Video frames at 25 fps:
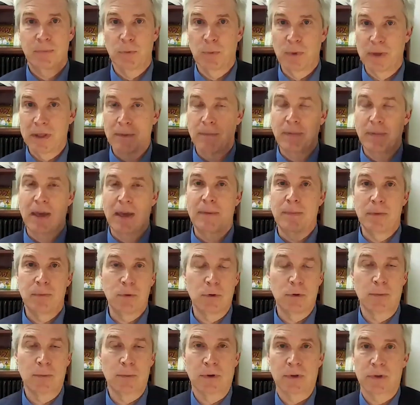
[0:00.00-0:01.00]
when the baby
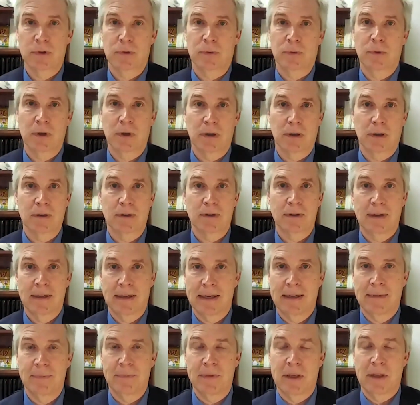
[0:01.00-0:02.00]
boomers were
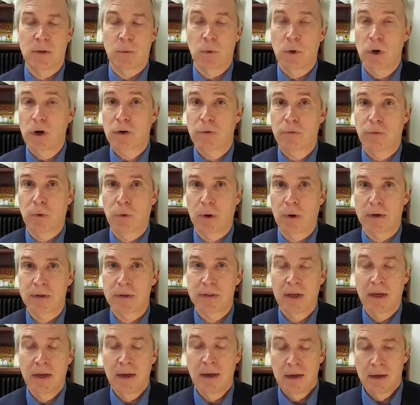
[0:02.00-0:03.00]
um, in the
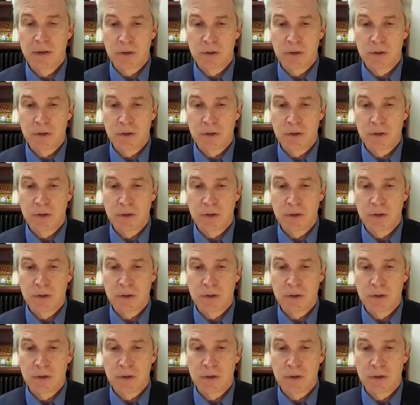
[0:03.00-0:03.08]
workforce